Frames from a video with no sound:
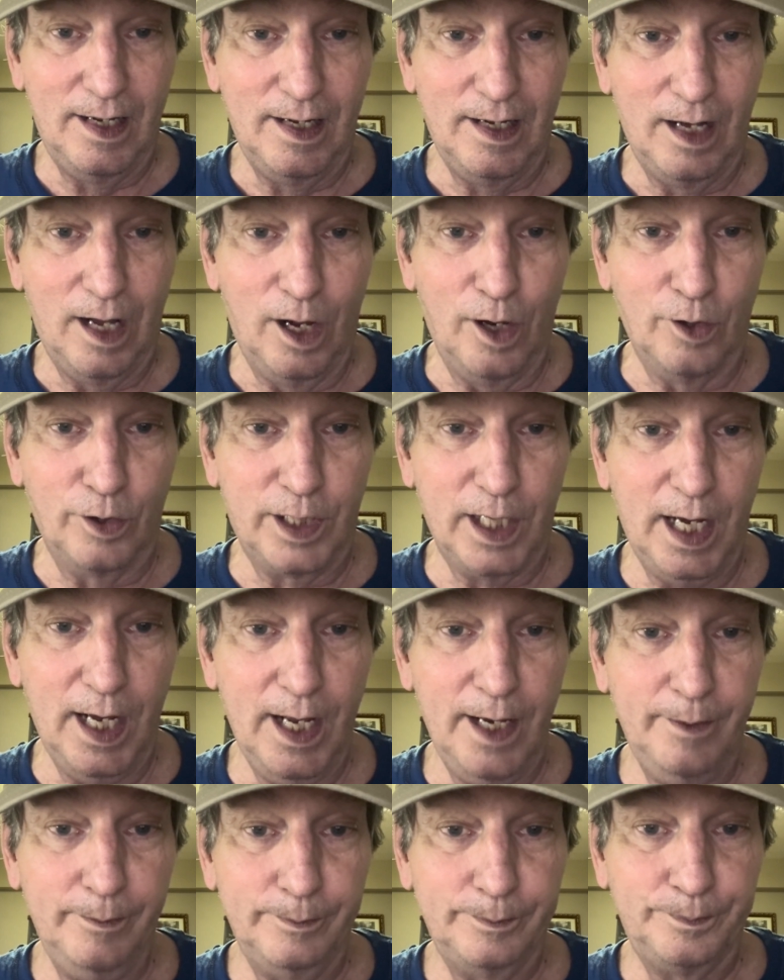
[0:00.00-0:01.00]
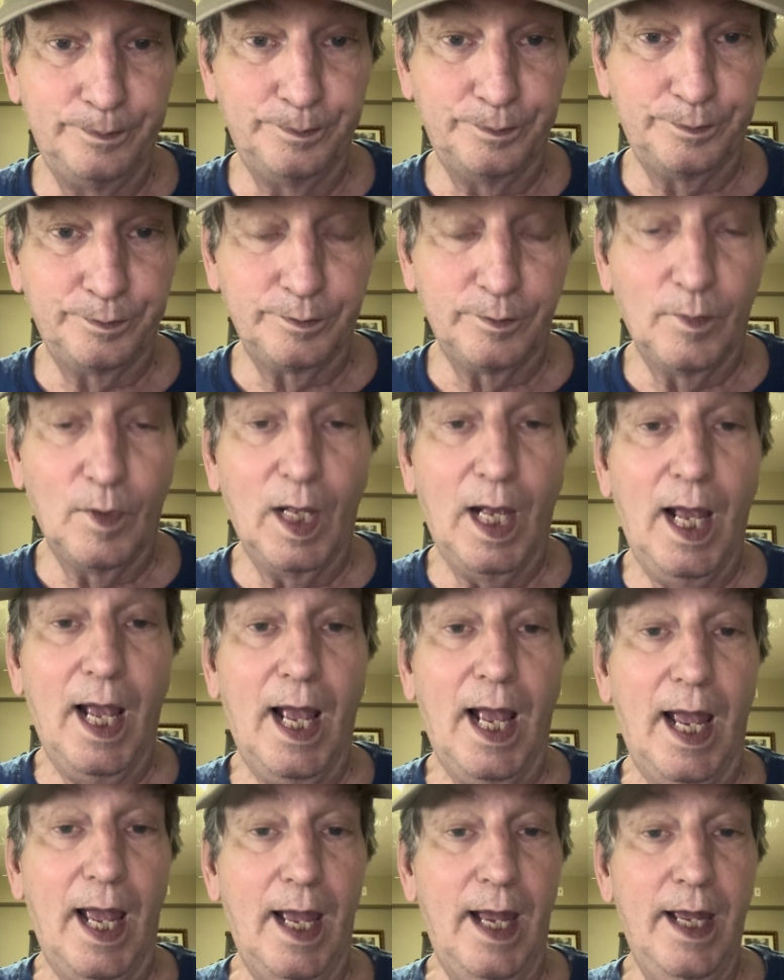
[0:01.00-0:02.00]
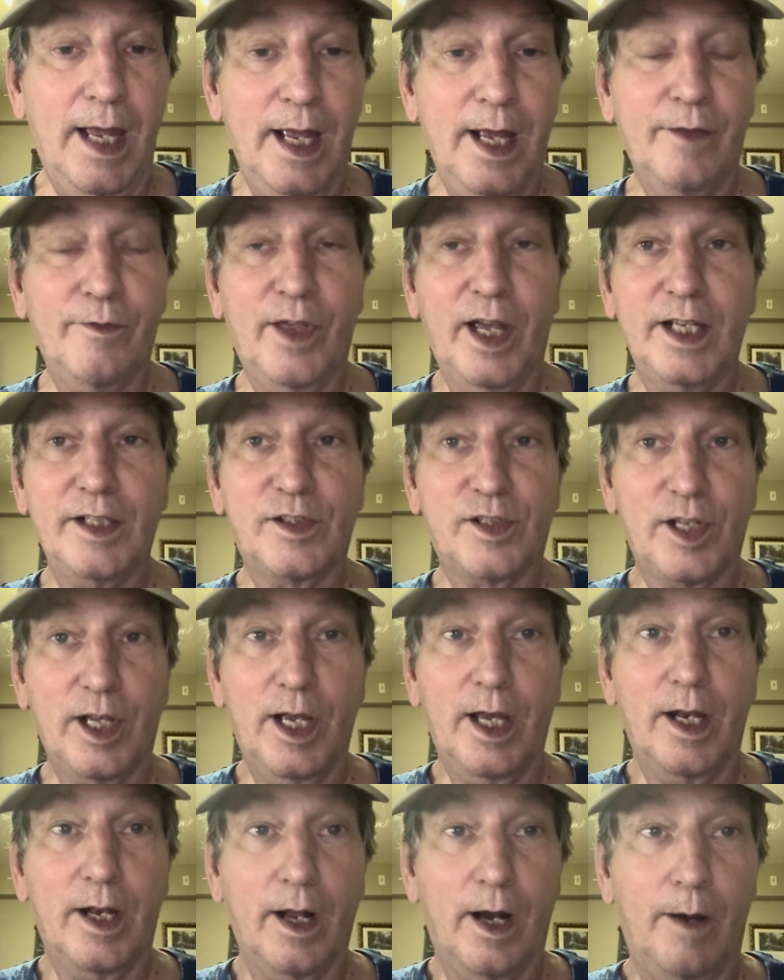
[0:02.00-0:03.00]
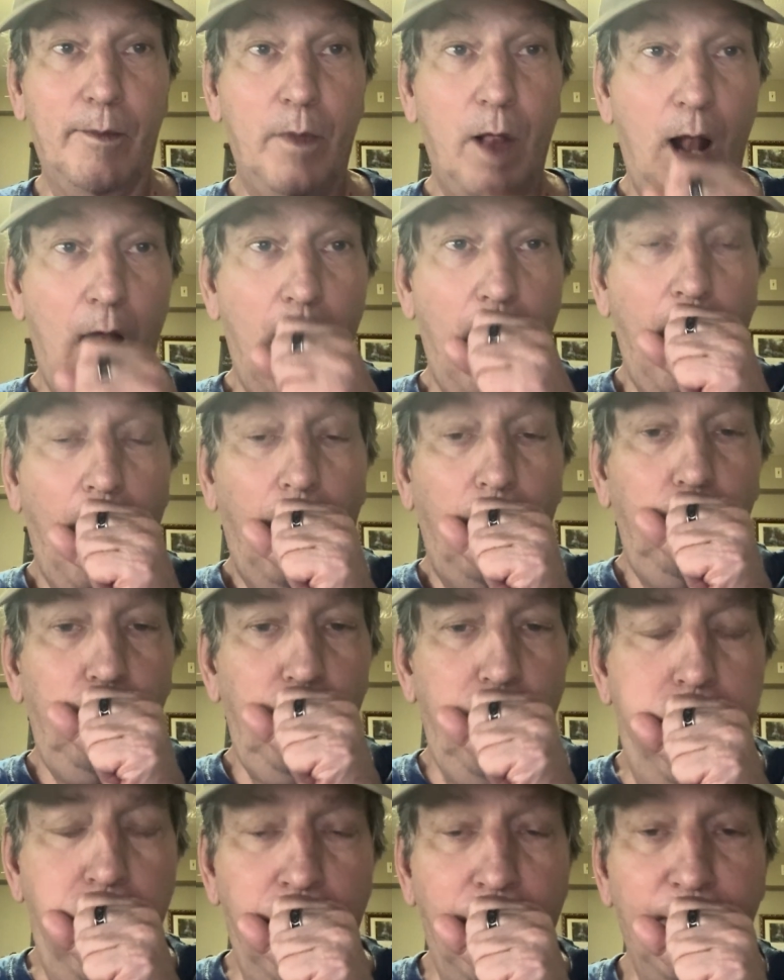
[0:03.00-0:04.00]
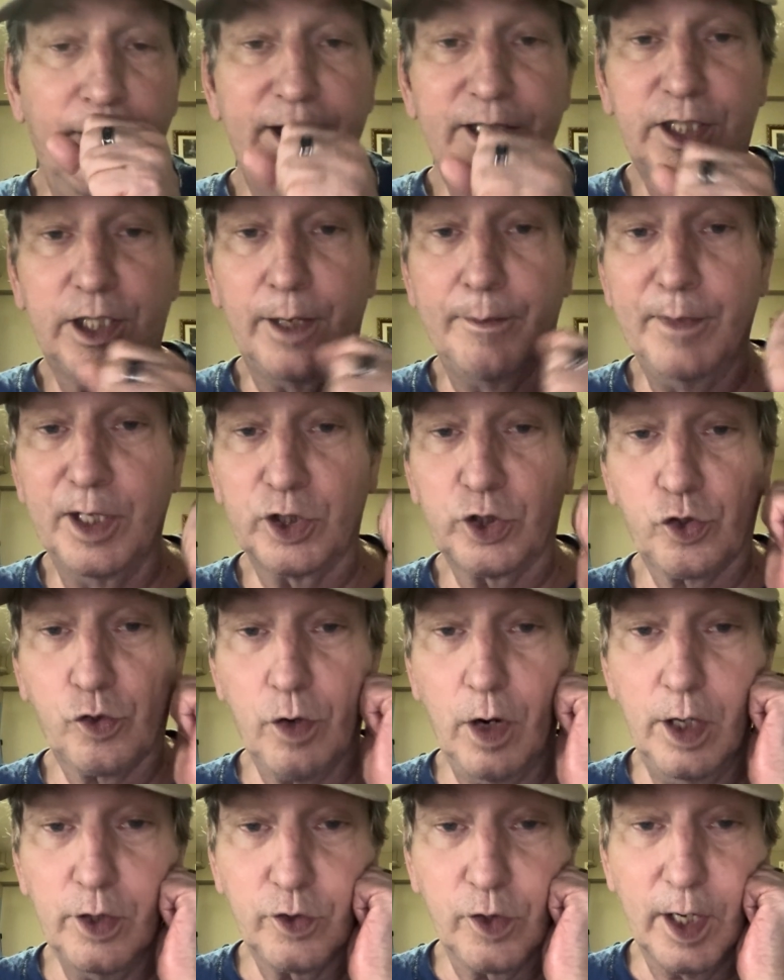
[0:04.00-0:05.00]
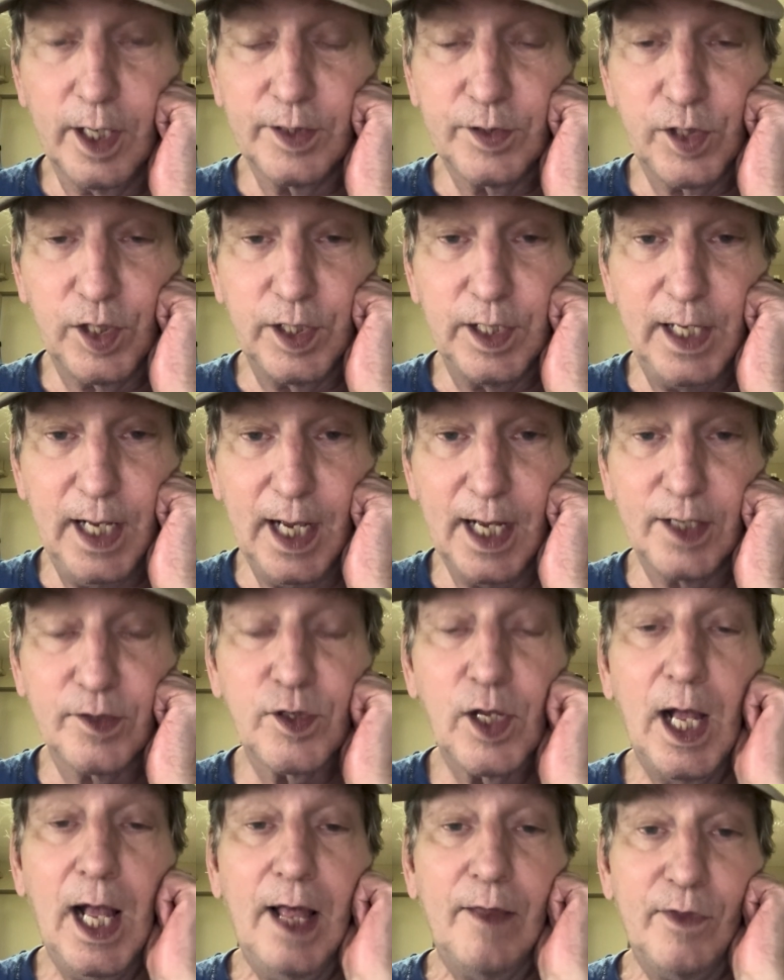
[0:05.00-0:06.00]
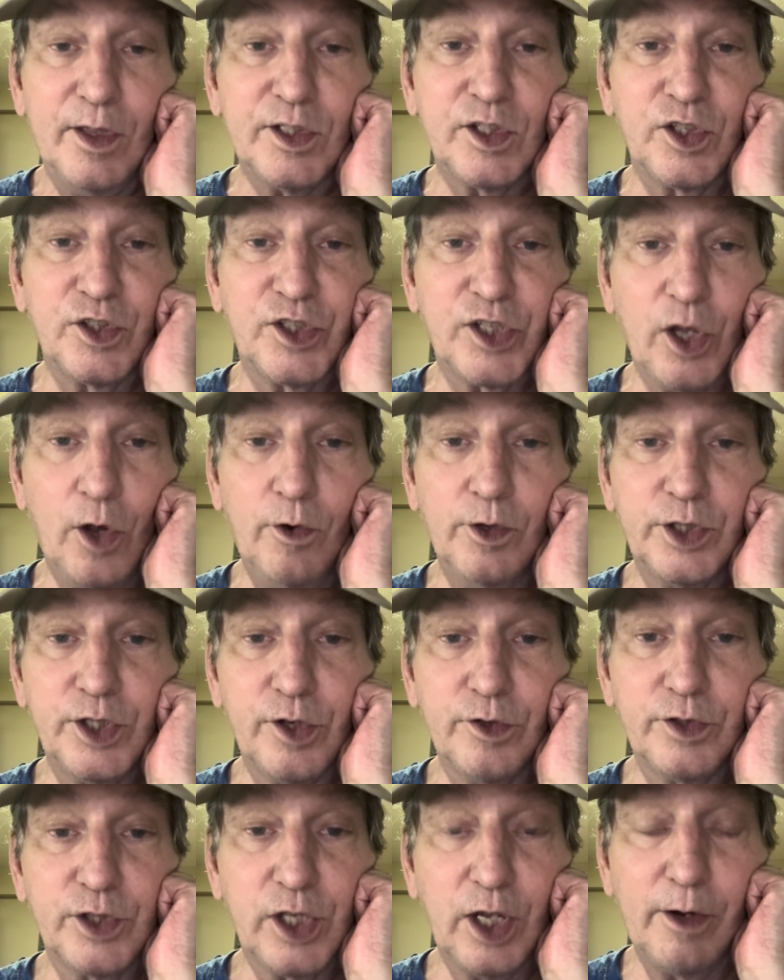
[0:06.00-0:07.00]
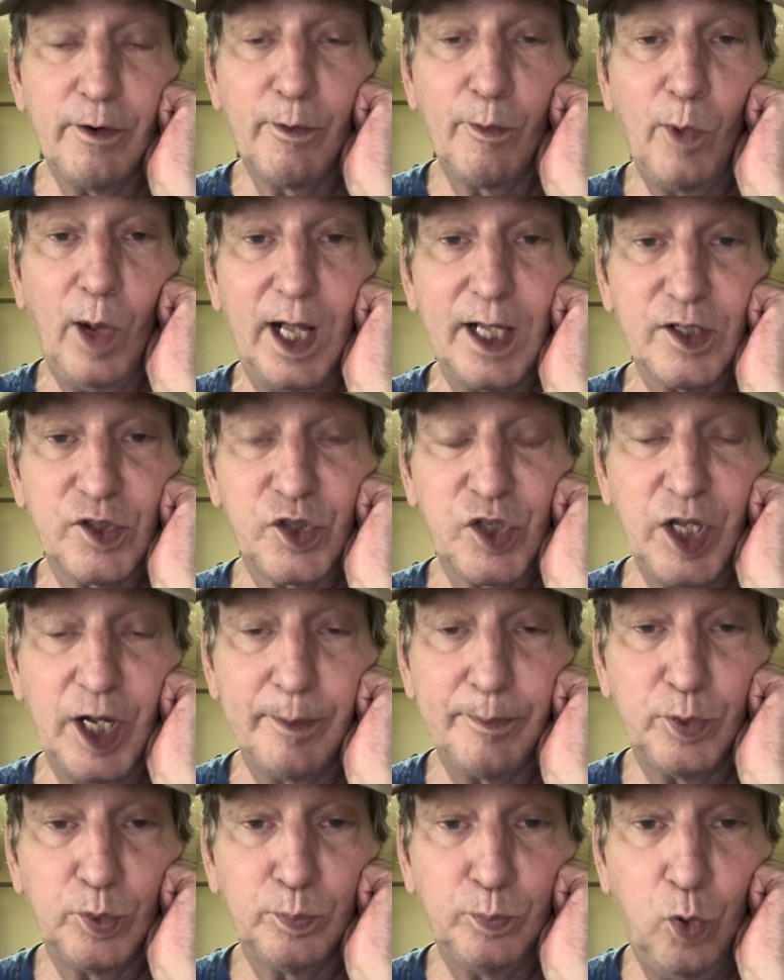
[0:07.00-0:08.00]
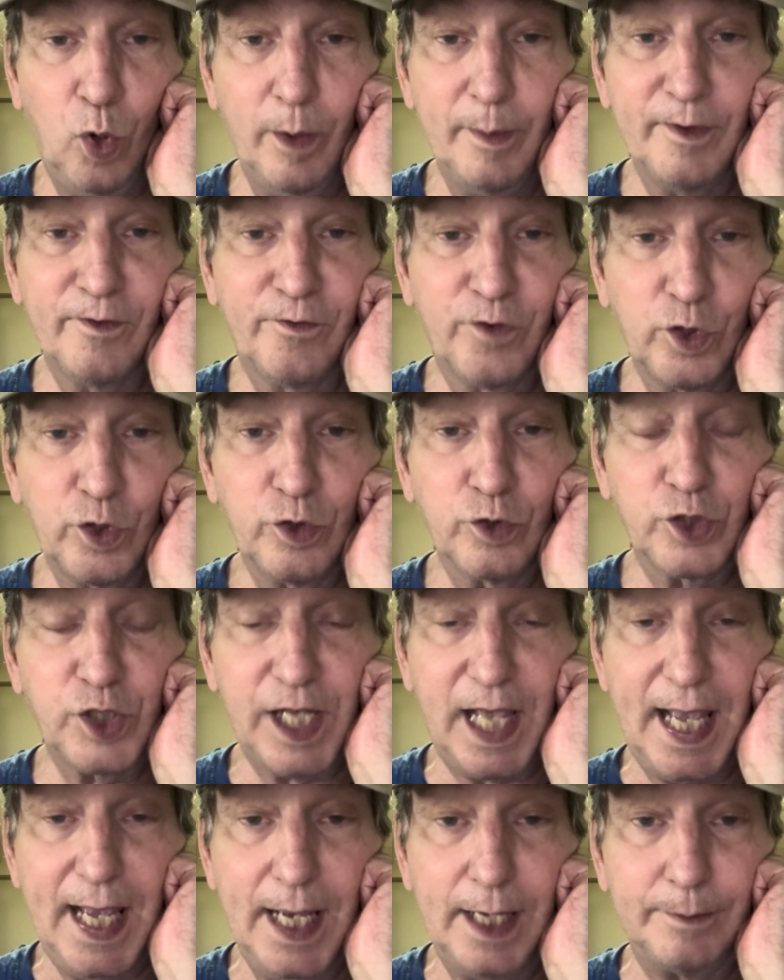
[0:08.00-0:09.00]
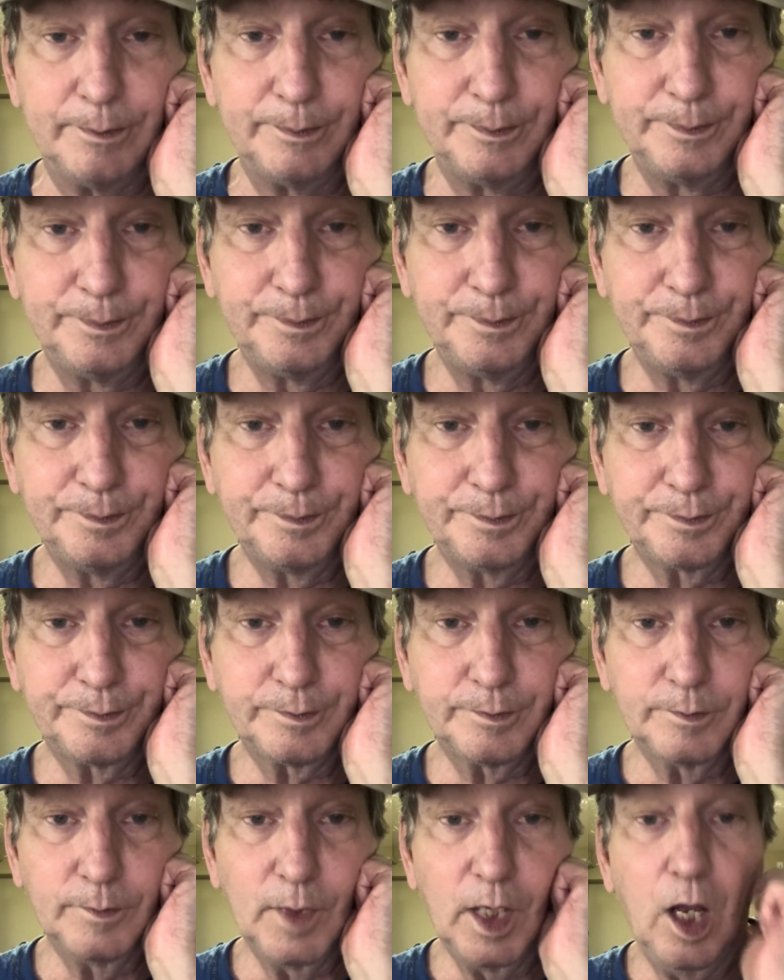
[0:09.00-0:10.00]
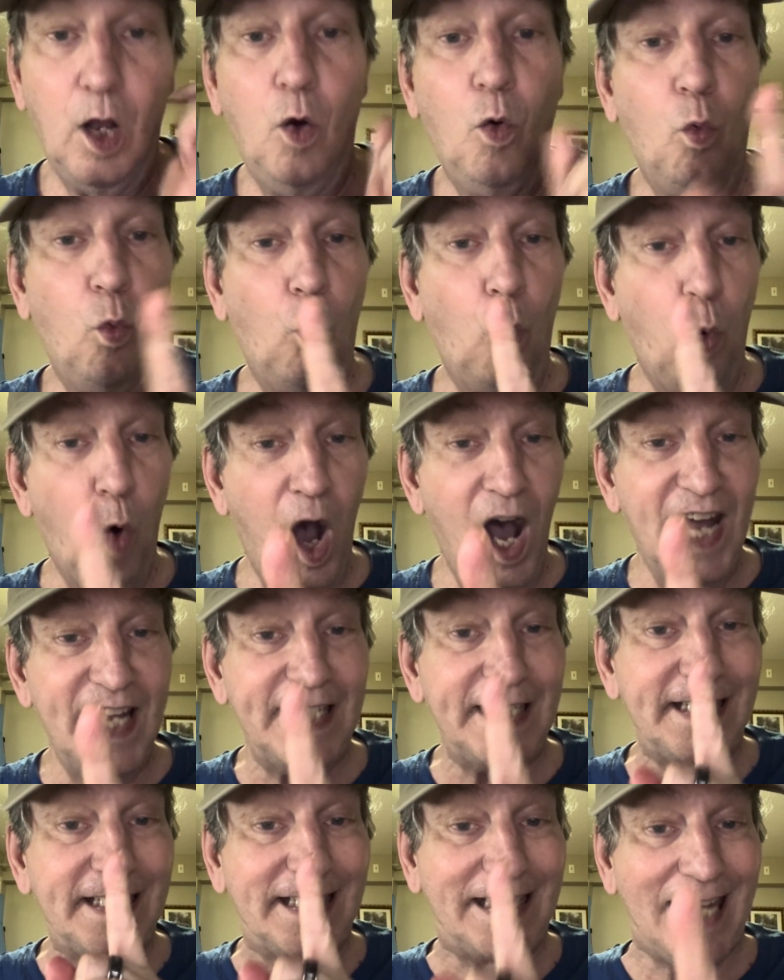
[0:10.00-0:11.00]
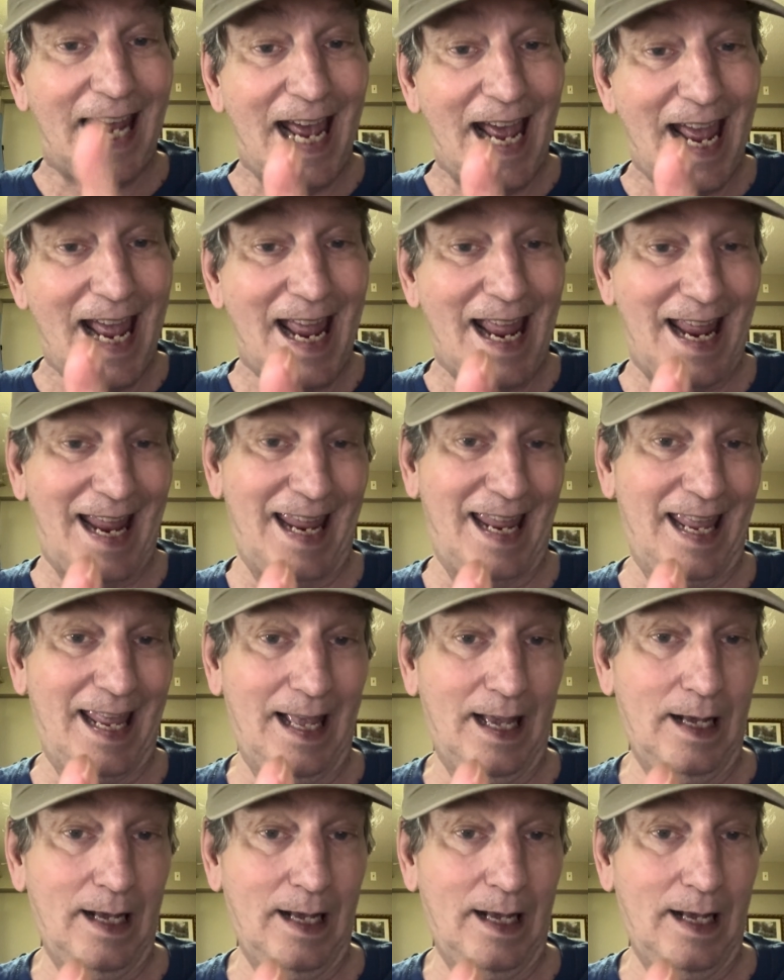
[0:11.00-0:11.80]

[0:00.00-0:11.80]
Okay? And they said, Mr. Crozier. I said, yes, this is so-and-so and so. I'd like to set up an appointment for your scan. 1 day.